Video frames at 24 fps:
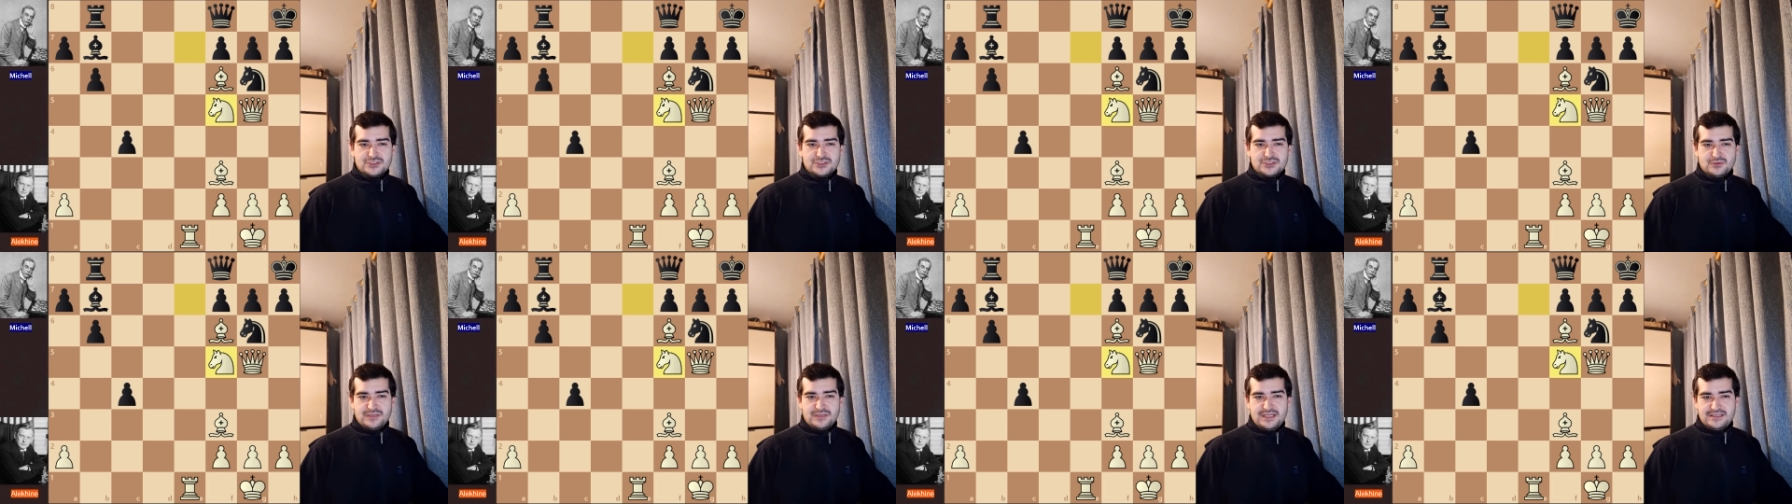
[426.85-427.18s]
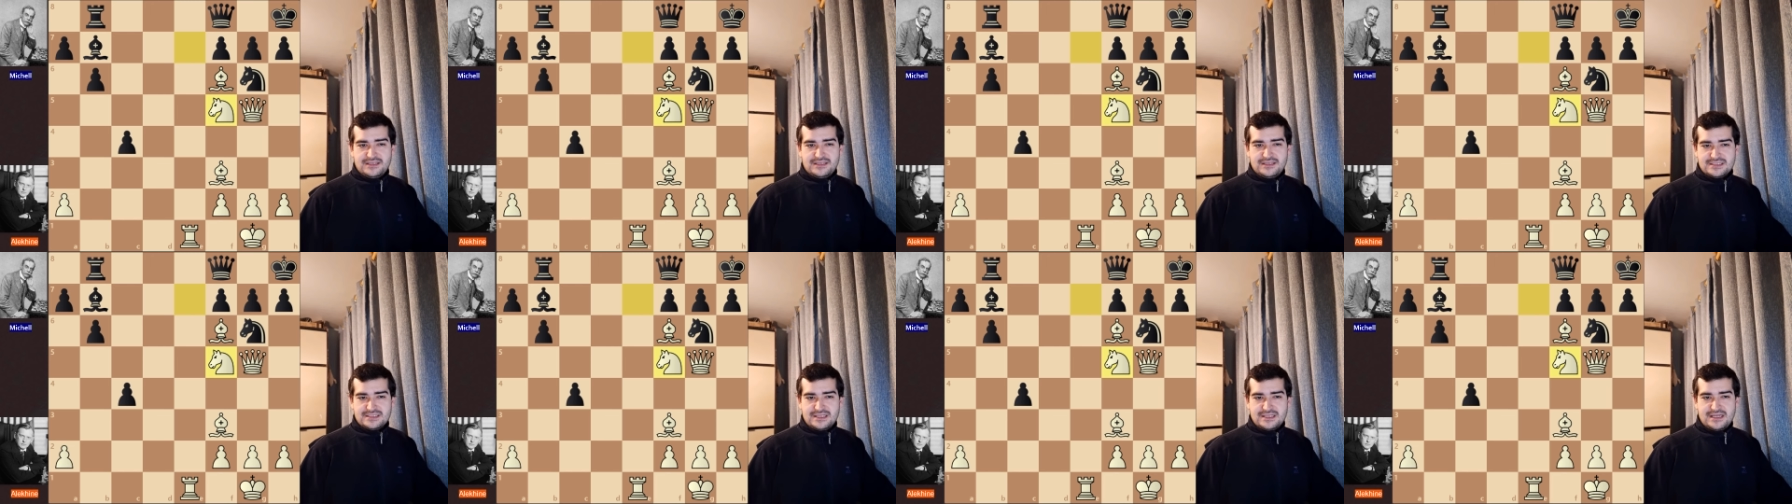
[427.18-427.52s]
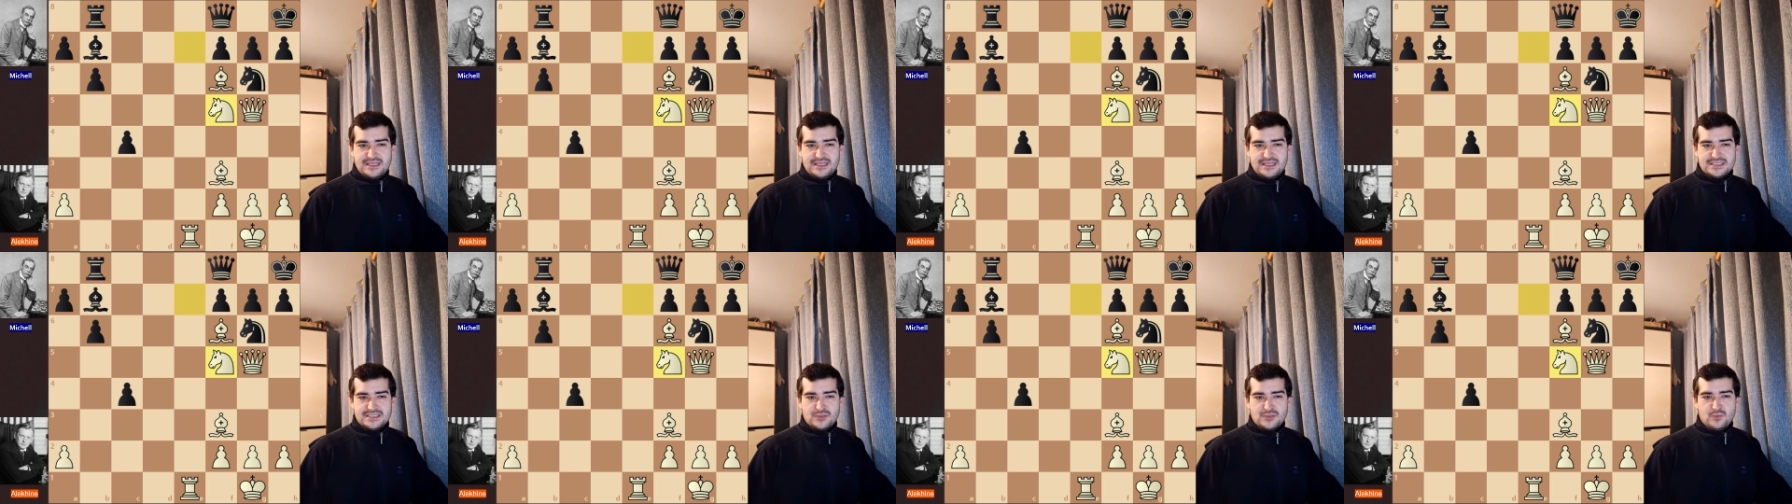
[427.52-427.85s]
So that is the
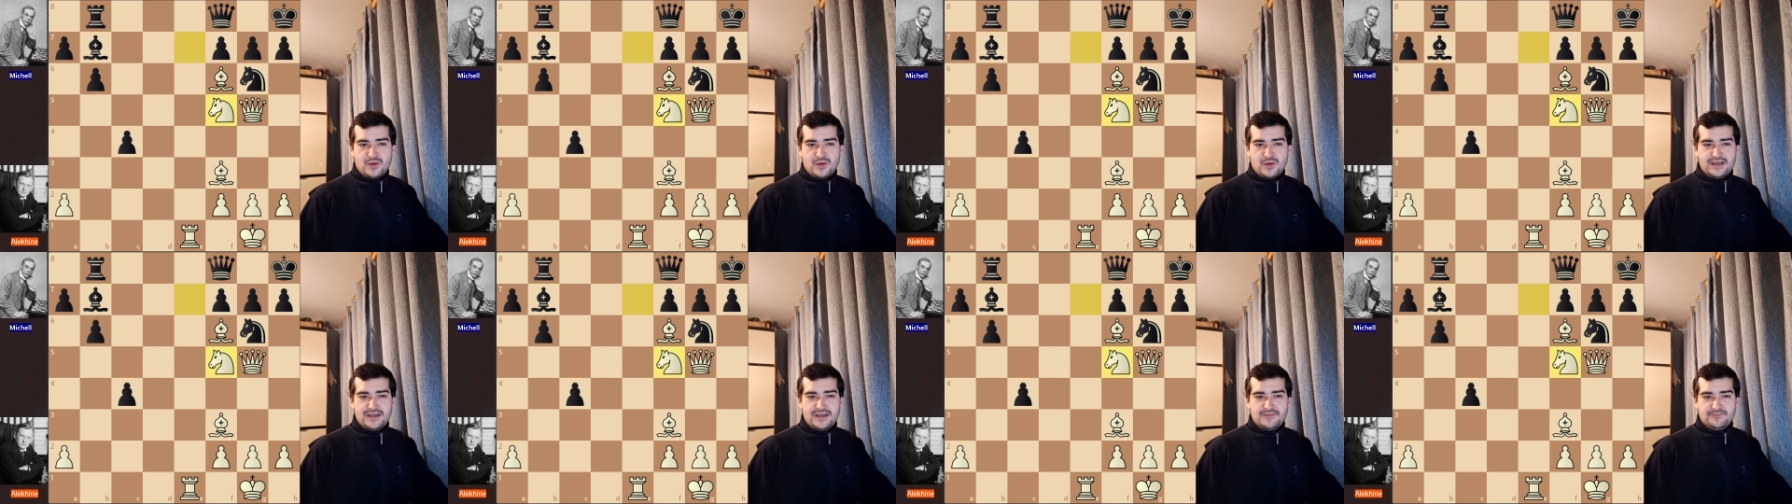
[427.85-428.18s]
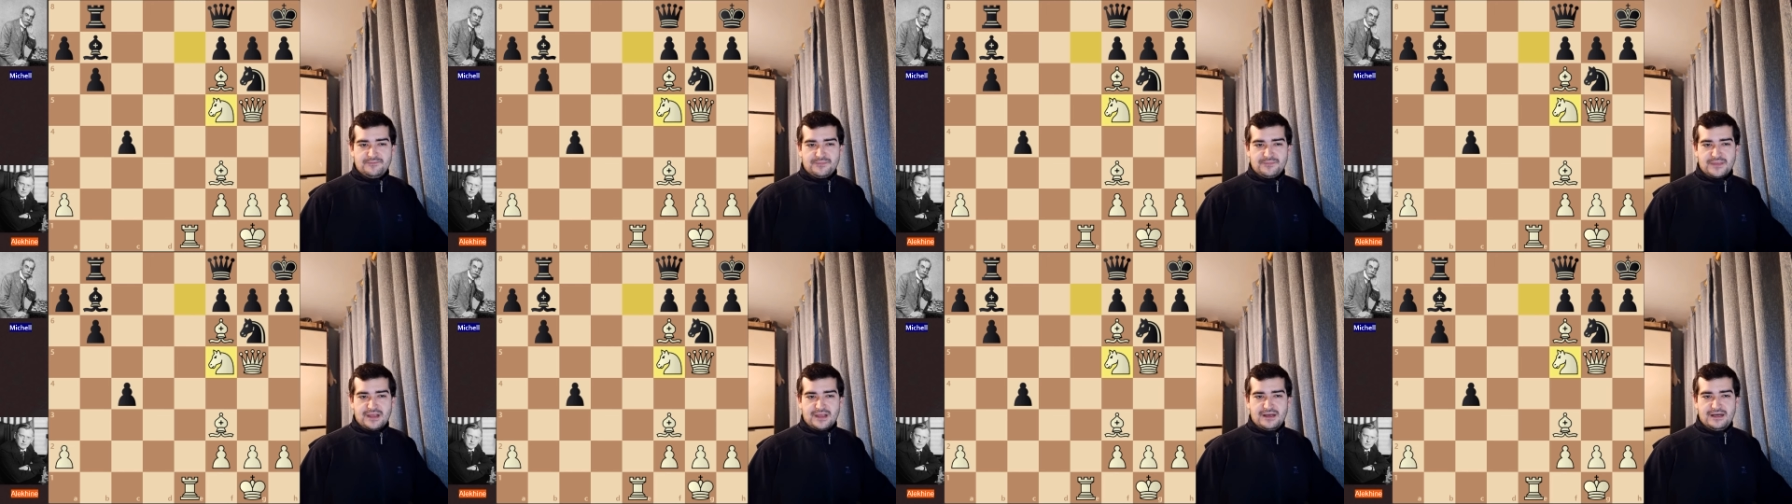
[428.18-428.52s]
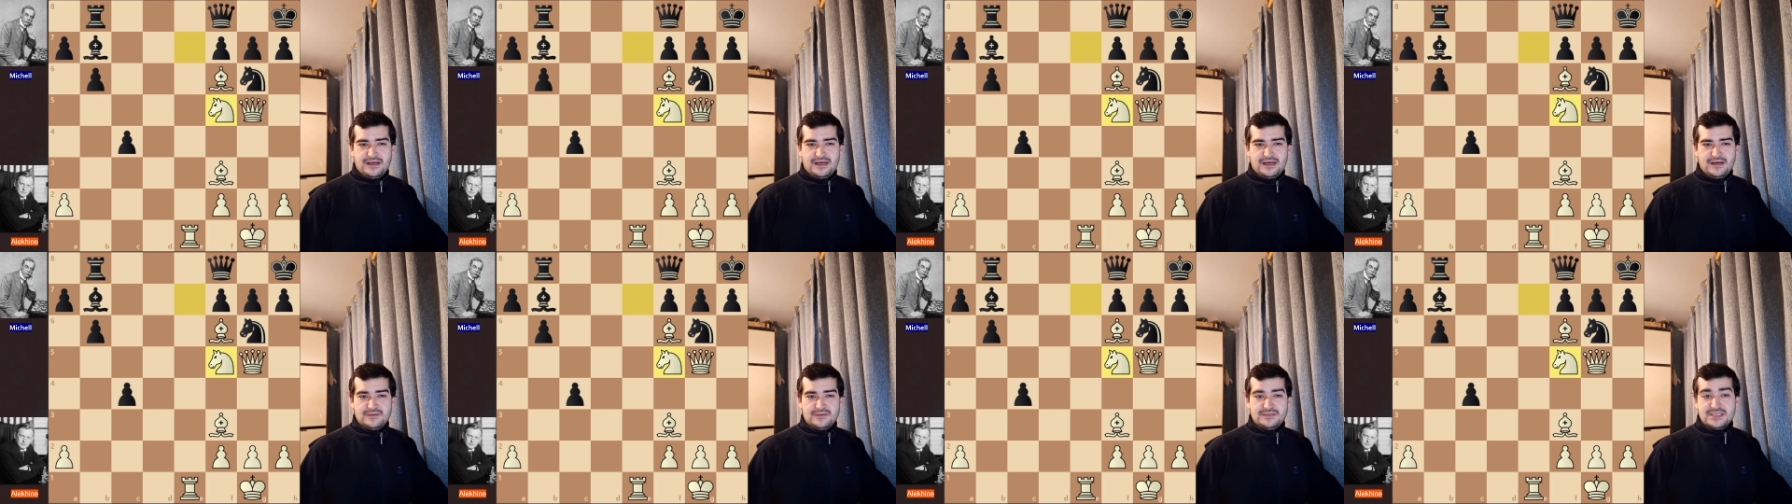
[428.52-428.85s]
reason why
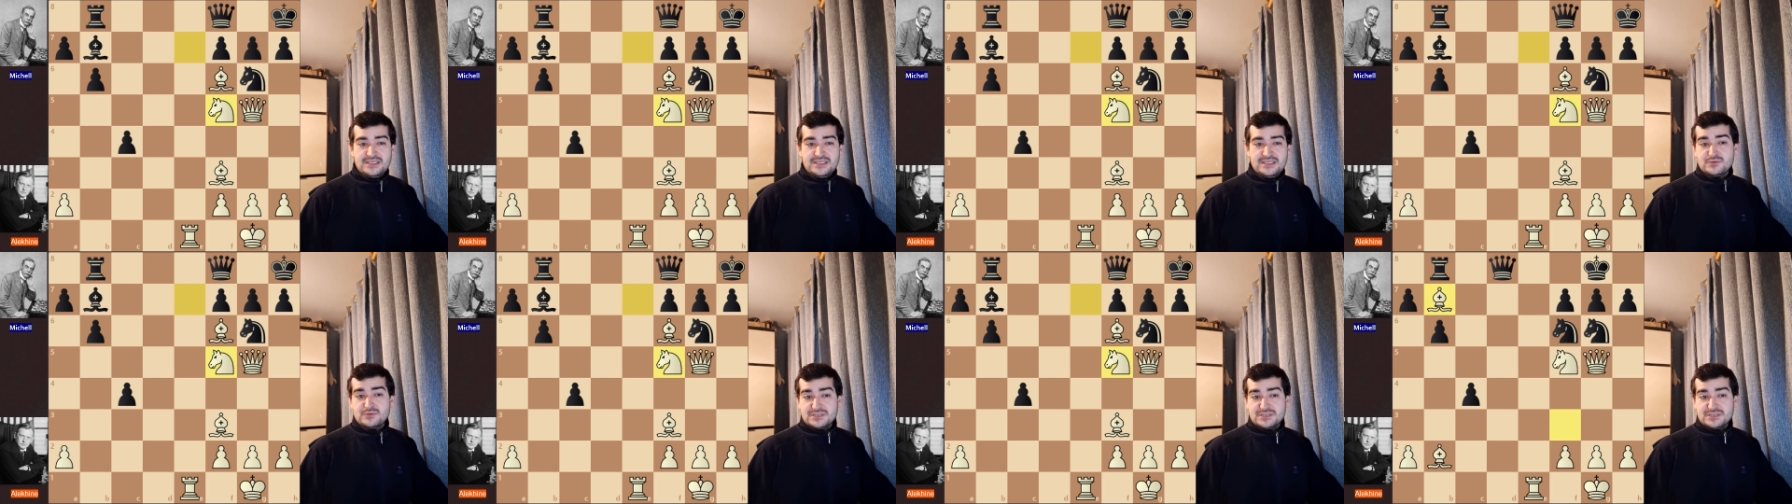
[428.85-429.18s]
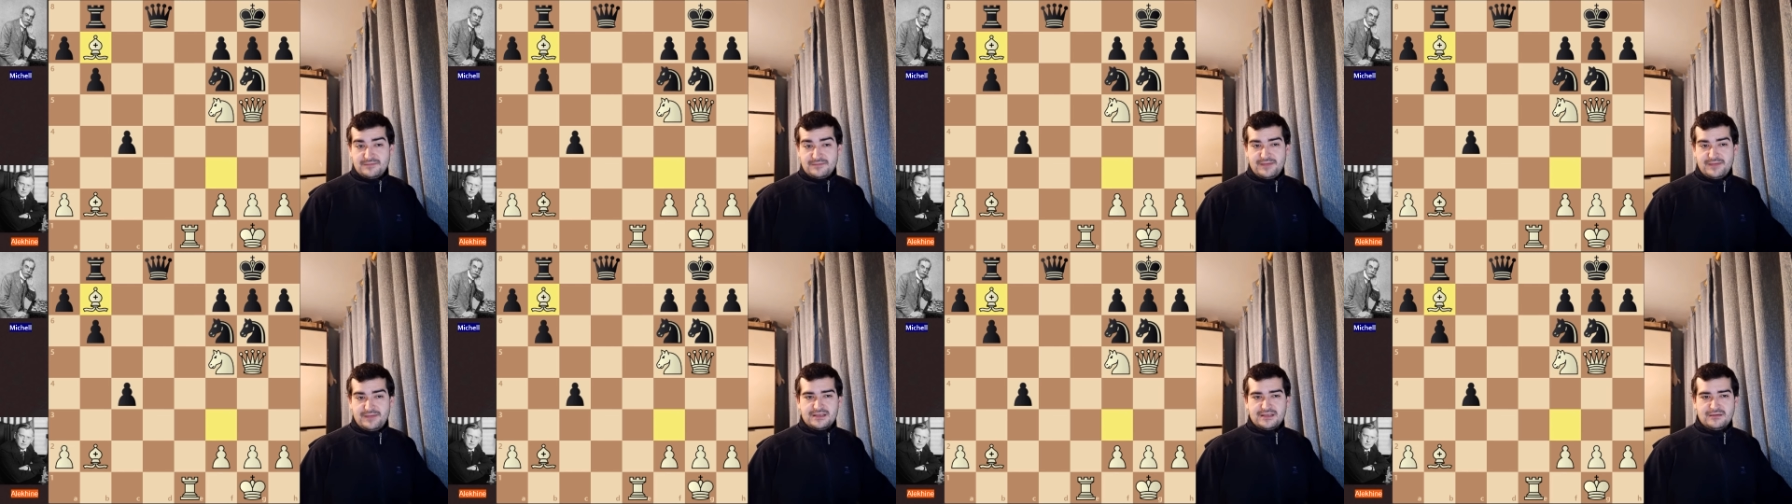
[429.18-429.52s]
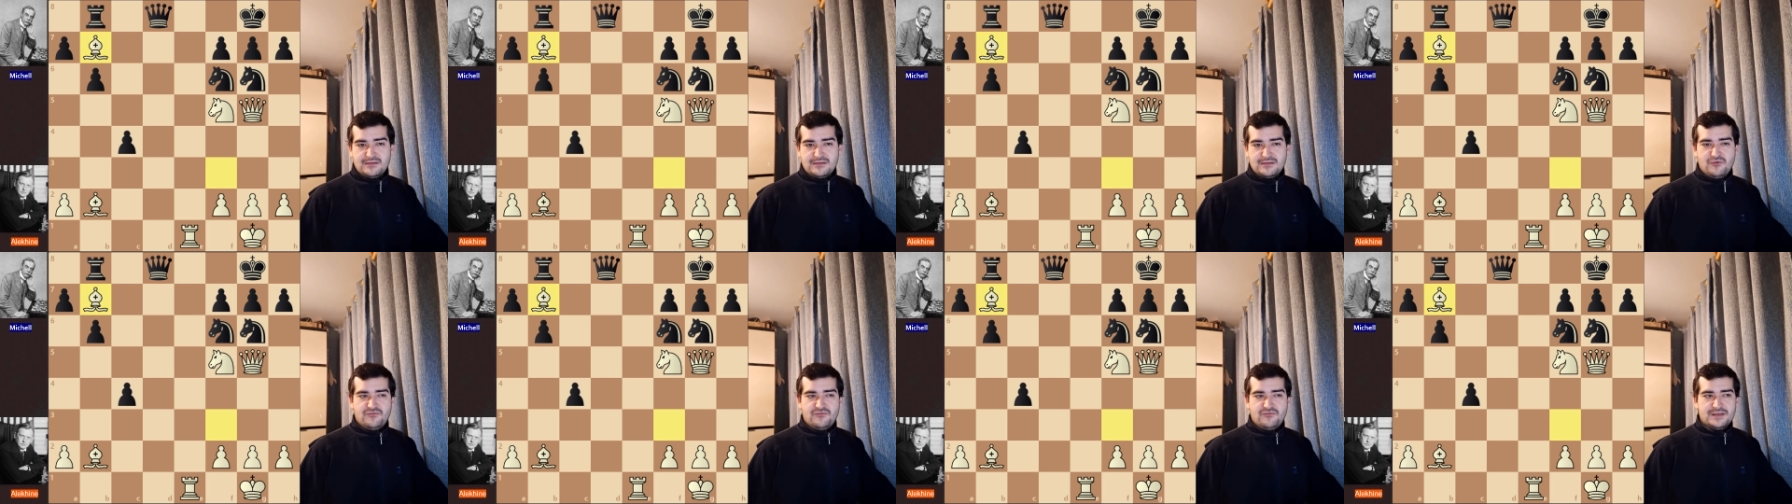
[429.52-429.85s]
this was a
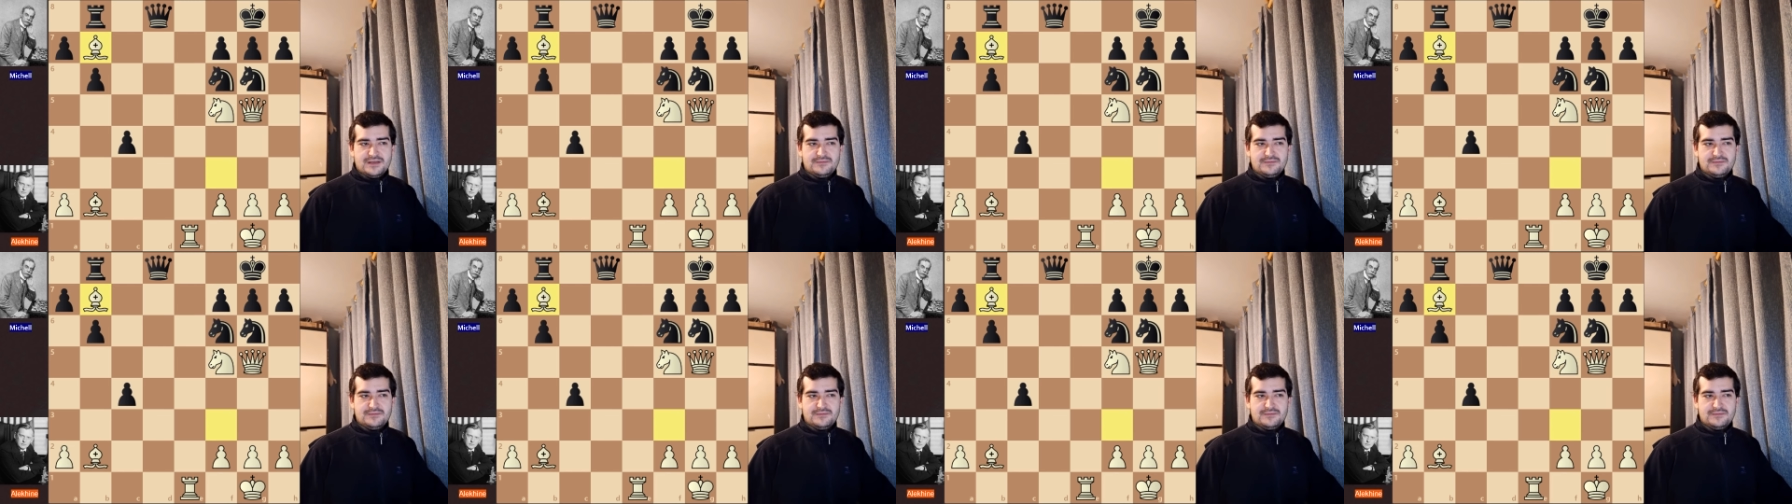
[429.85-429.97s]
better move,